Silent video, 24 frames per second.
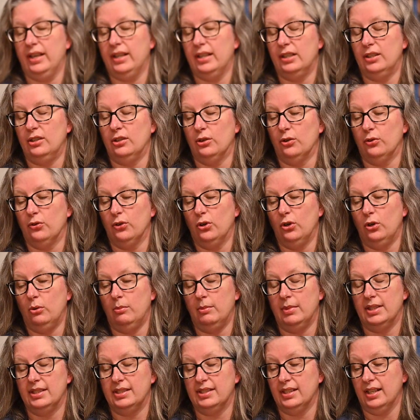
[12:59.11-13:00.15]
had it in her
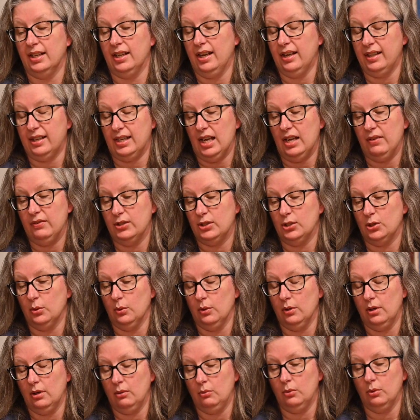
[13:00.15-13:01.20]
room and said I gave it to
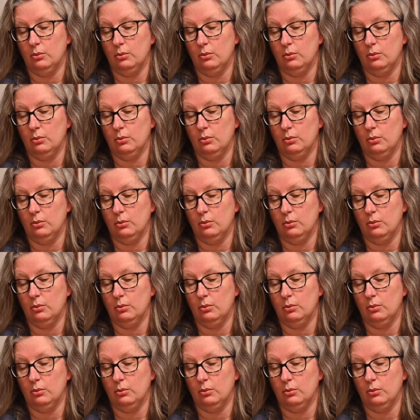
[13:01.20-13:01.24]
her at